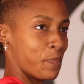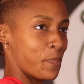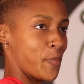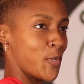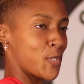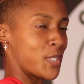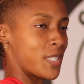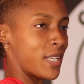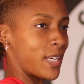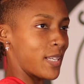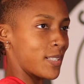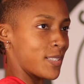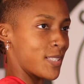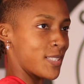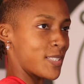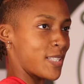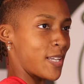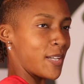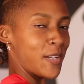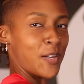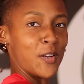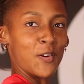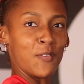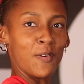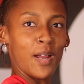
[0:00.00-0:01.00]
buzzer to
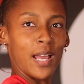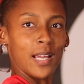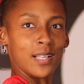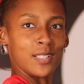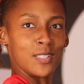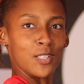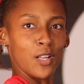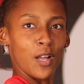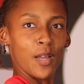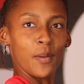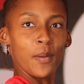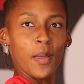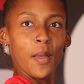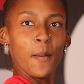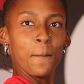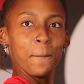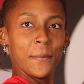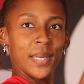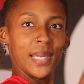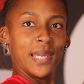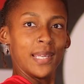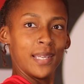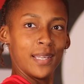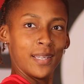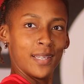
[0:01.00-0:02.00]
say correct? Like,
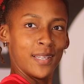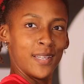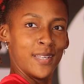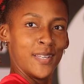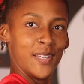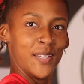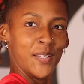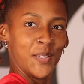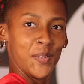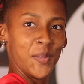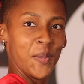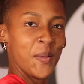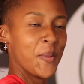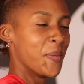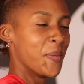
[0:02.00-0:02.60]
bing!